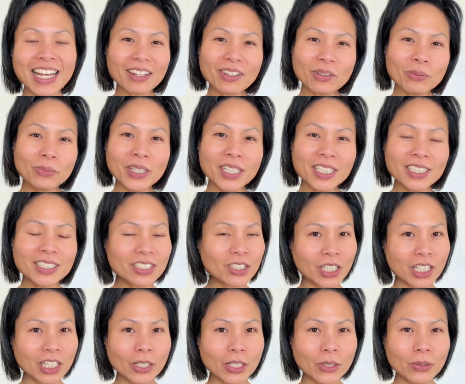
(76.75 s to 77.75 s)
Other words
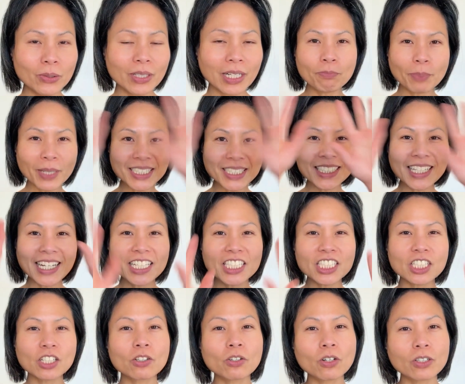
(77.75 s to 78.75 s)
include
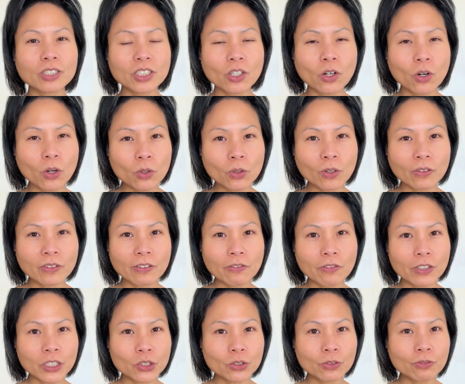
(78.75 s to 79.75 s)
pixelation across the whole of the
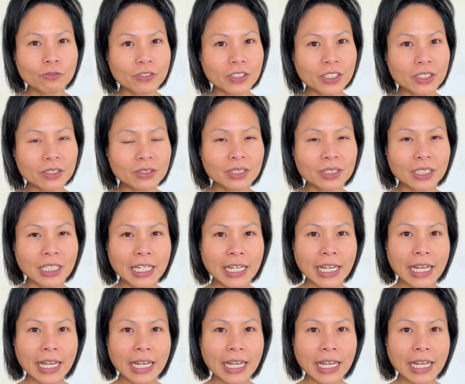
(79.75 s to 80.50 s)
visual field